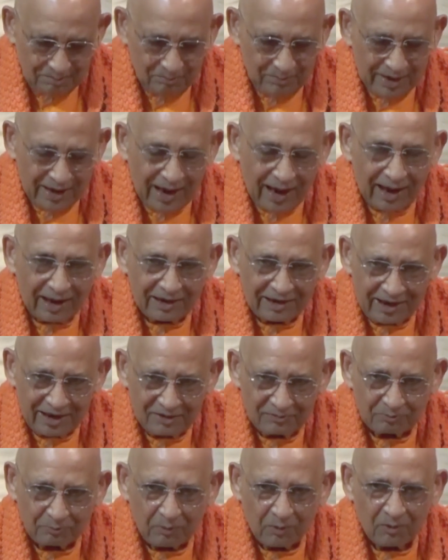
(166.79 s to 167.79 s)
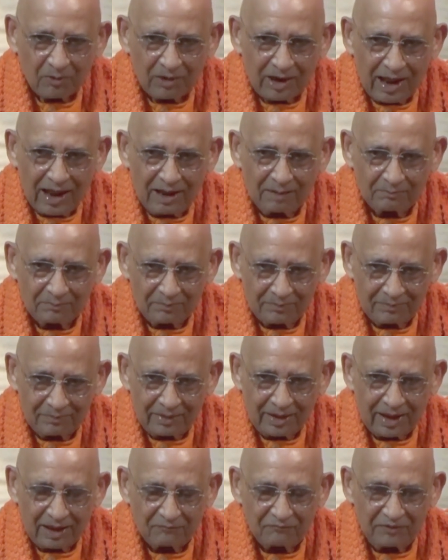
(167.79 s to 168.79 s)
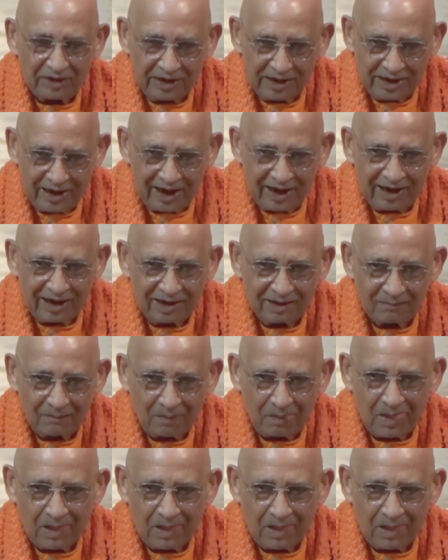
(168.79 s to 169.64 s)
began his program every day,